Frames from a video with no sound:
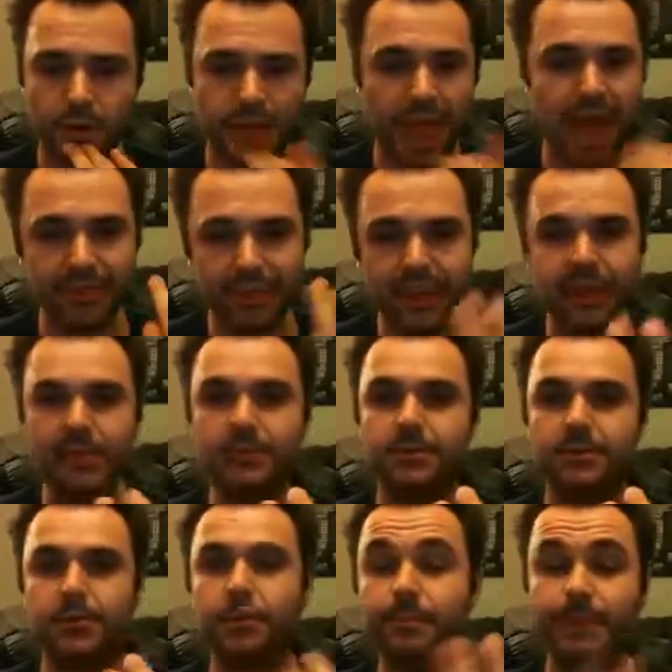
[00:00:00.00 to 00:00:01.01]
think
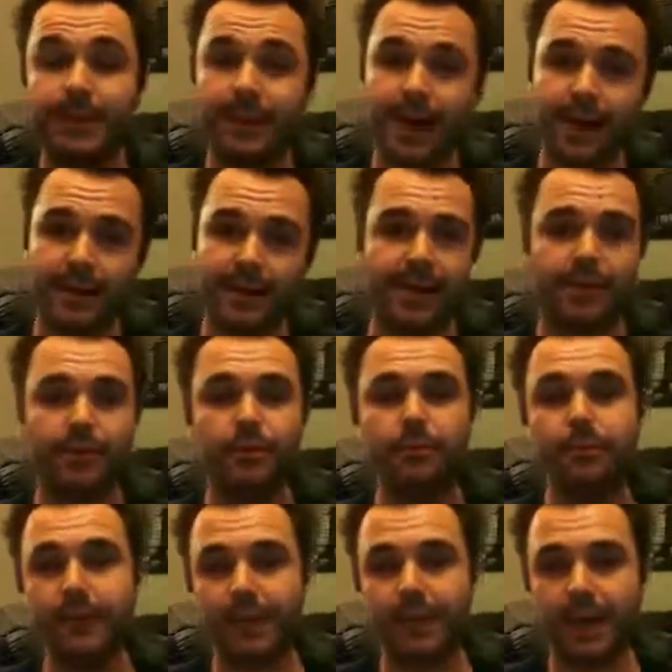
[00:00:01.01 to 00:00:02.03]
it could be done. It
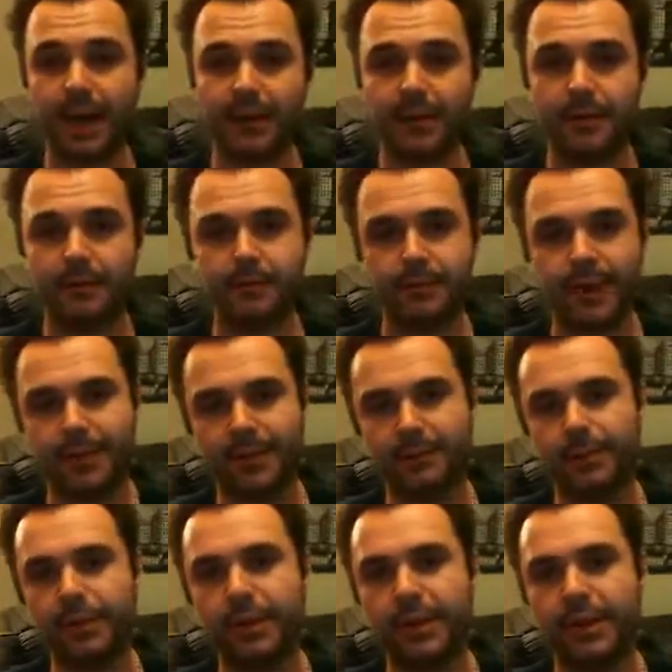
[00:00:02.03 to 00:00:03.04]
could be done, but the
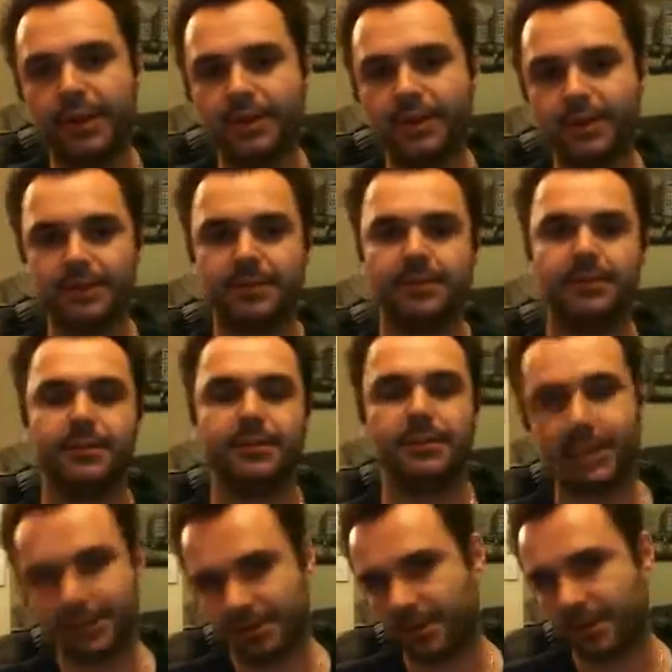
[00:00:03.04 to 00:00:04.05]
point is,
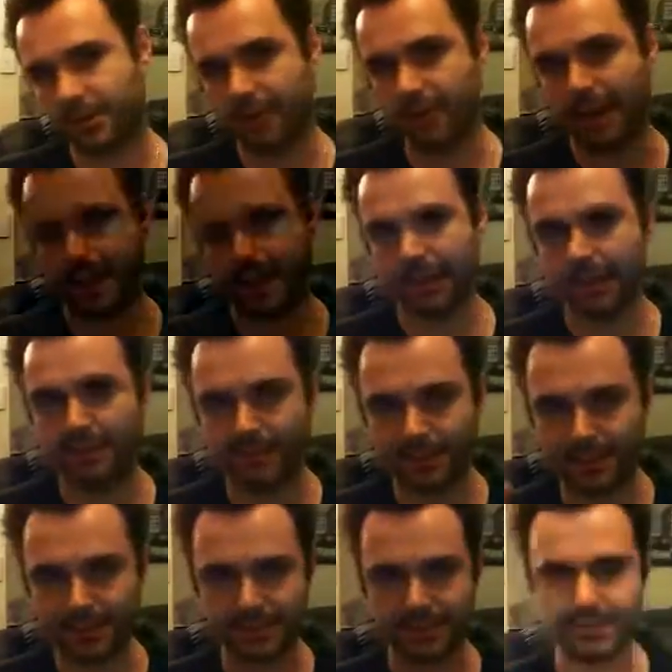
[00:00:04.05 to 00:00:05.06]
let's not worry about it.
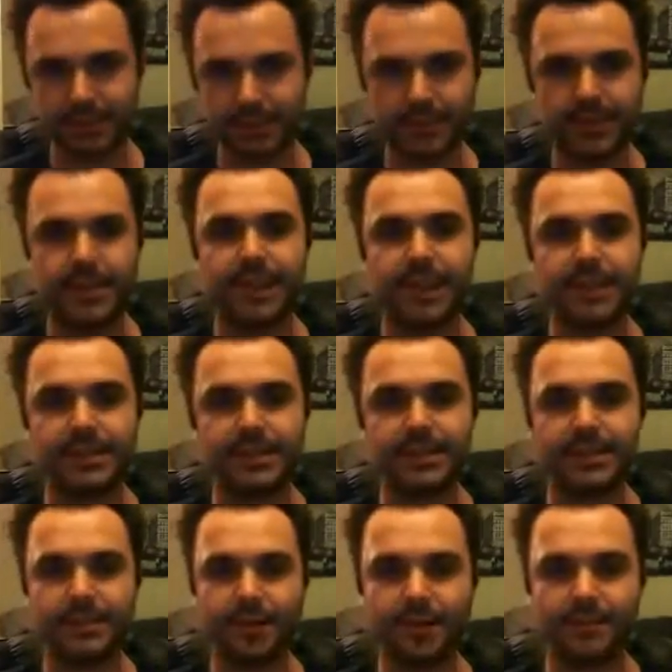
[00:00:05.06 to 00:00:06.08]
This list is
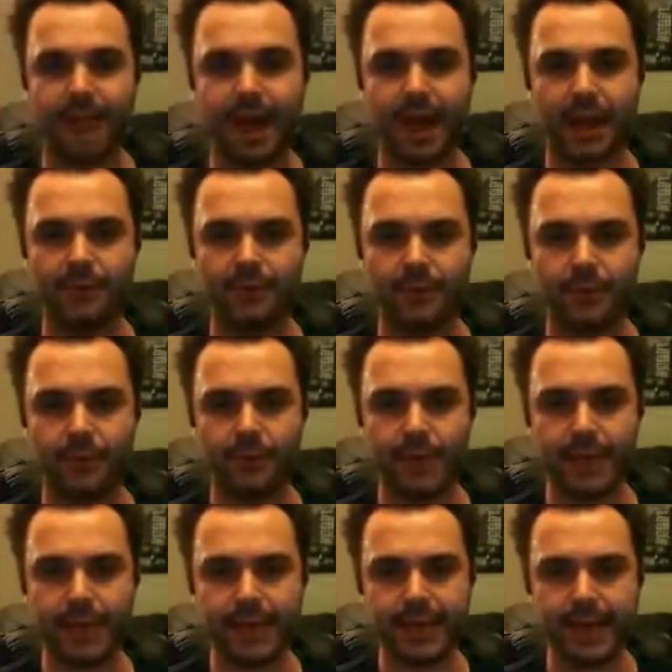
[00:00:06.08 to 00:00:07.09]
very powerful
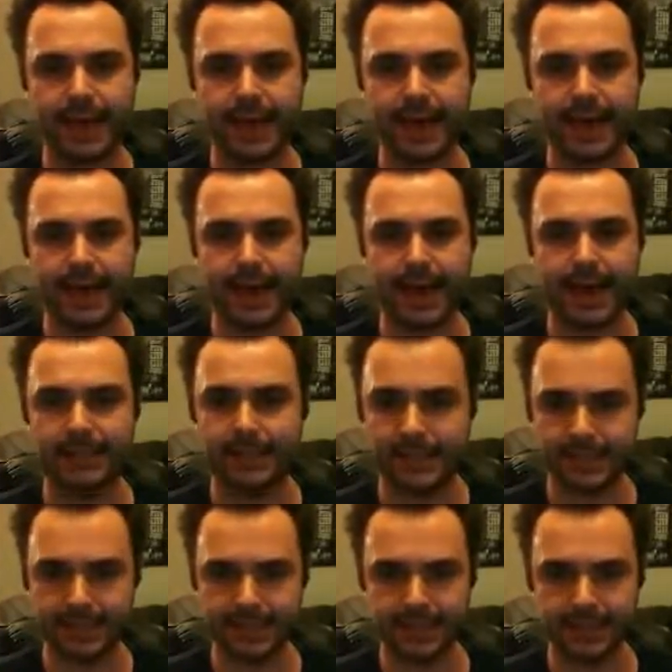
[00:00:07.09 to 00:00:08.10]
as
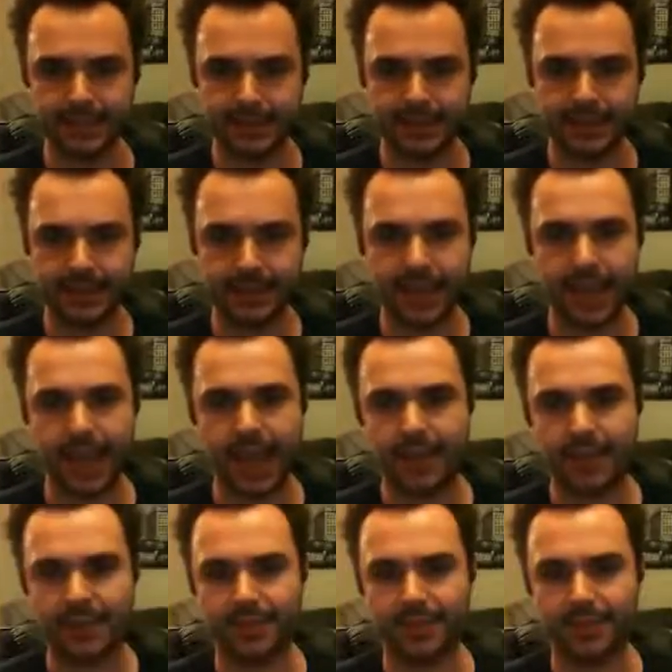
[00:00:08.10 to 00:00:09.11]
it is.
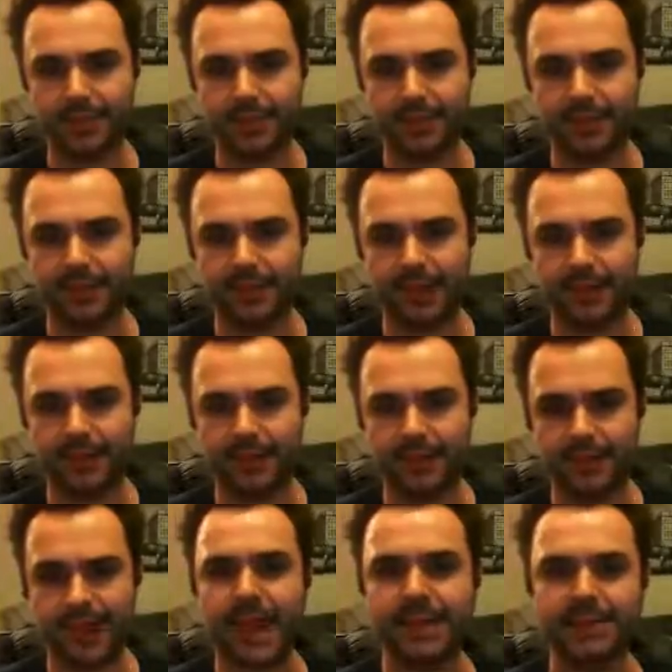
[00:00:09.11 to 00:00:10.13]
And I think it
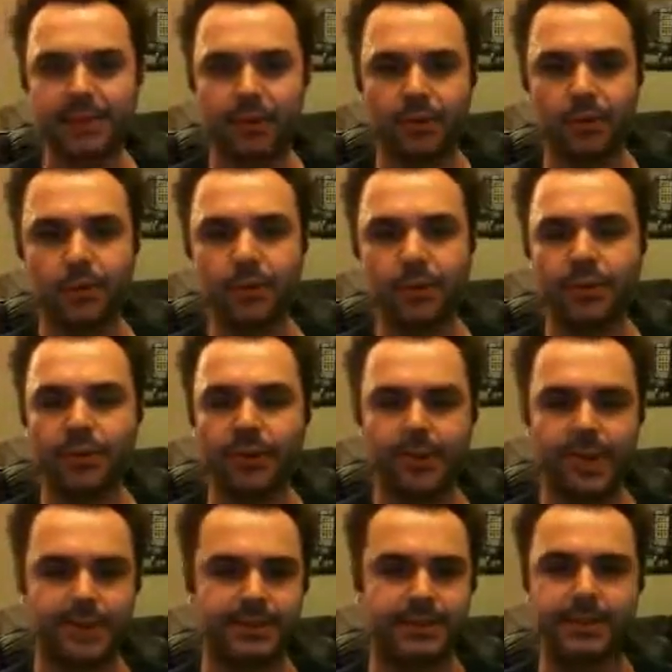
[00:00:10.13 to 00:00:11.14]
has all the
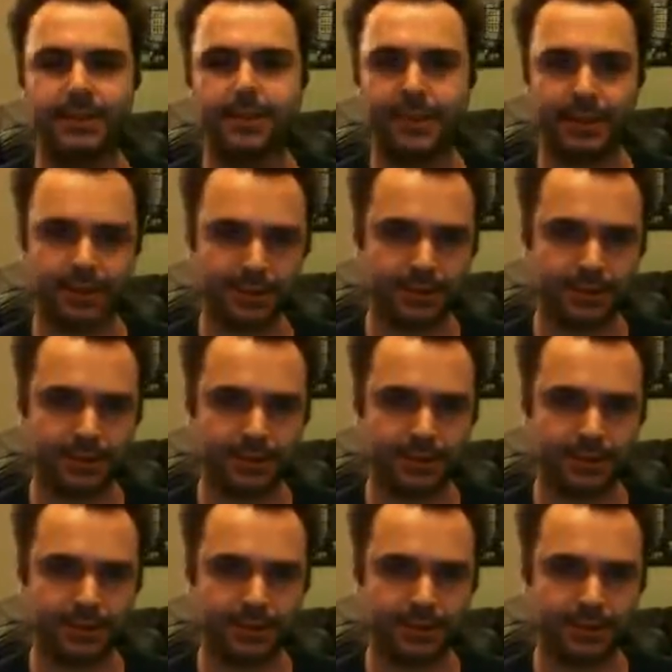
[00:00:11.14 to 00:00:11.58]
necessary